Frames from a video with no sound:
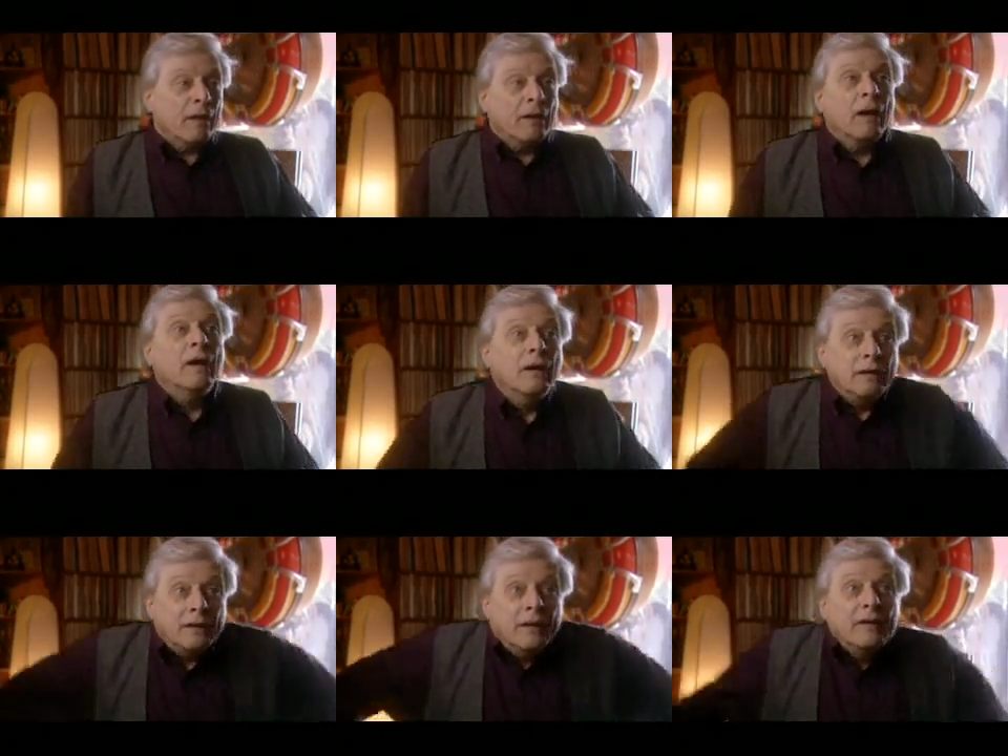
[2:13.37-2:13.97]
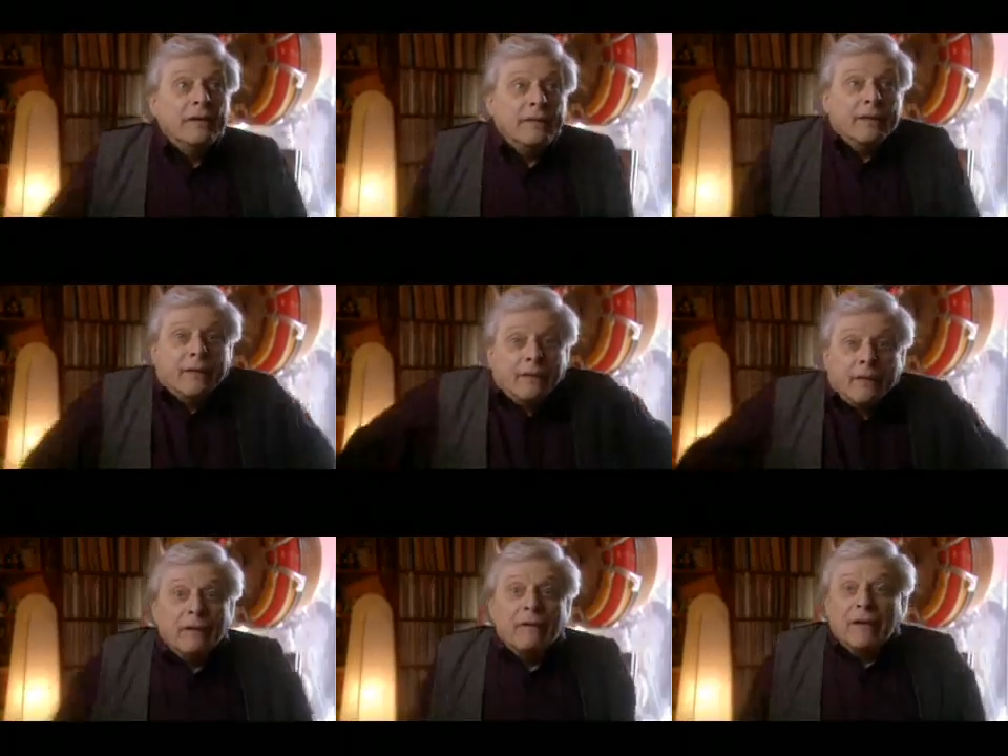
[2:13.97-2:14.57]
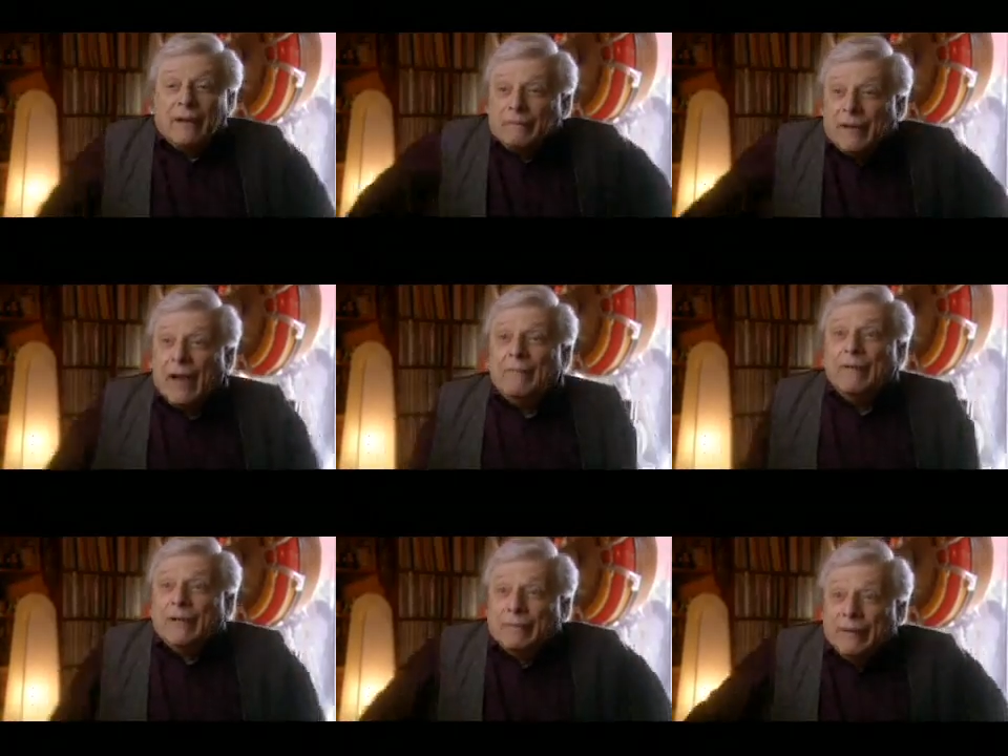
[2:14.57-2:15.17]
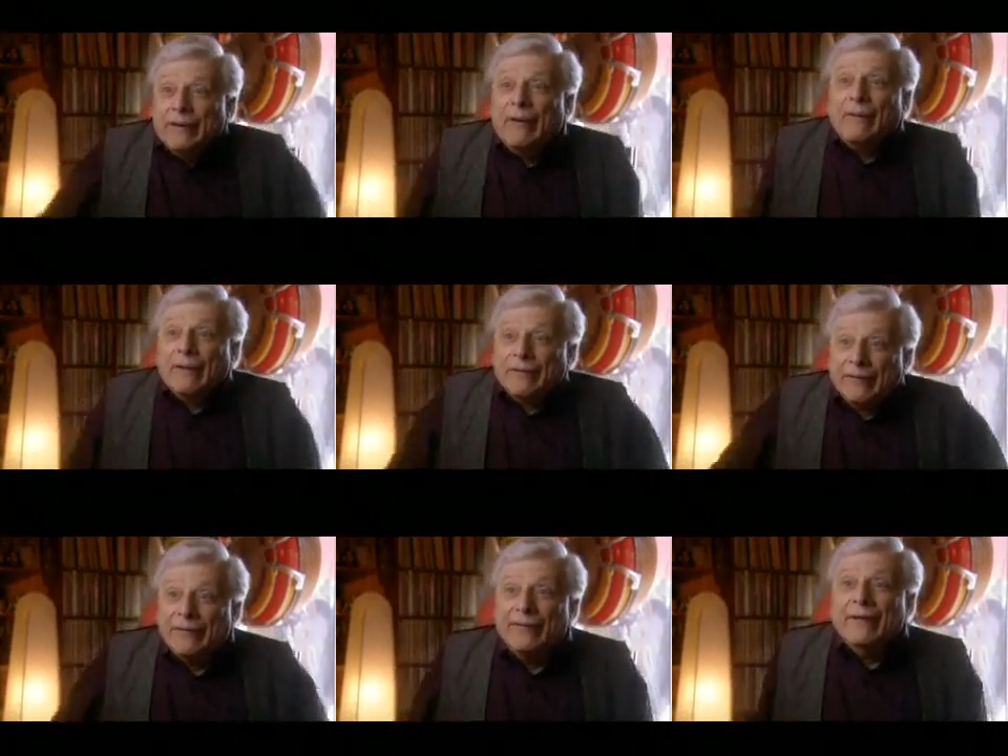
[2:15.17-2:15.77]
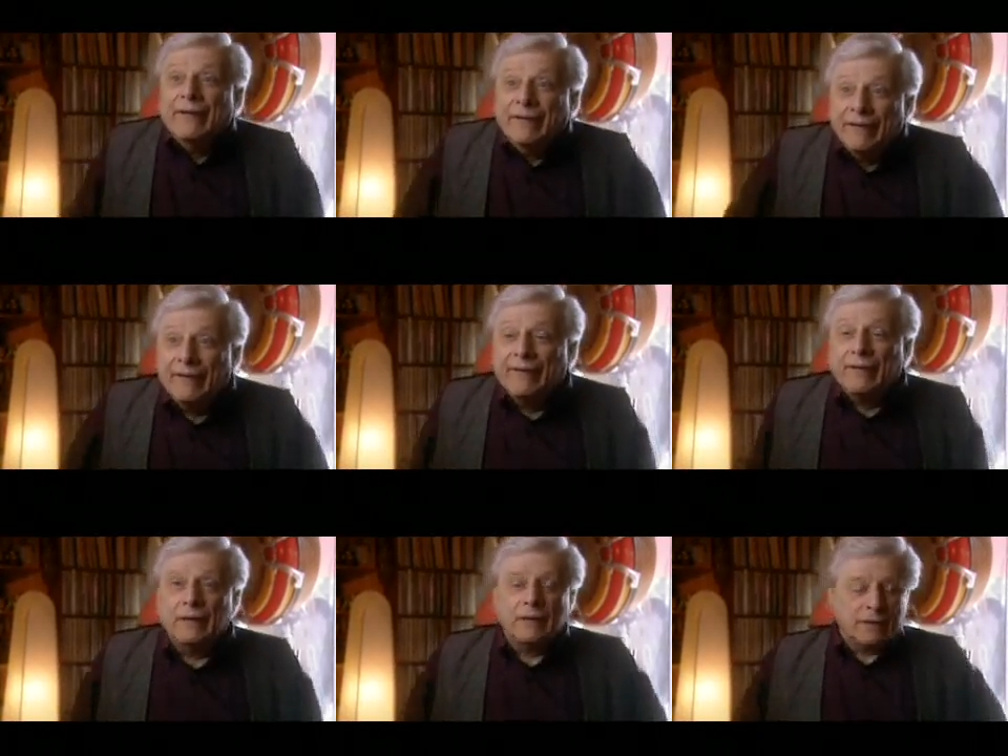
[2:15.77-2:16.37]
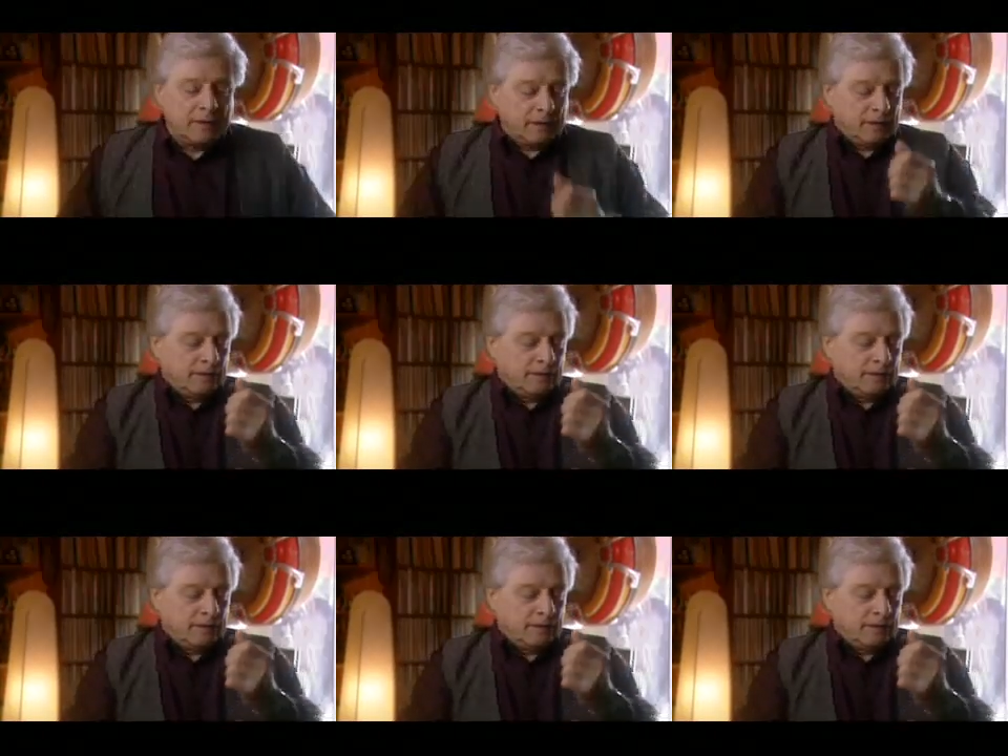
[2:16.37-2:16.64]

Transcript: Good, they're going to look at me. I'm going to be noticed. Well,